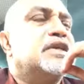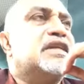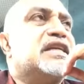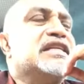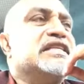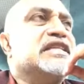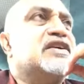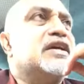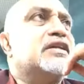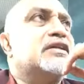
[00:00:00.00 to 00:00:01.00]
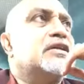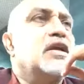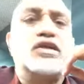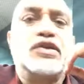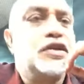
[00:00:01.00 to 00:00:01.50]
it's a deterrent.
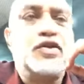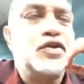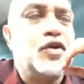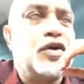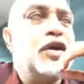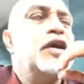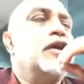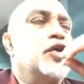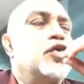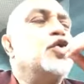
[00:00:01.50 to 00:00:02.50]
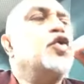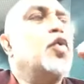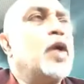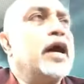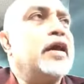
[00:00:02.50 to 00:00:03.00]
You do you know
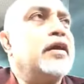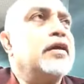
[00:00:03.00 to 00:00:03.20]
why?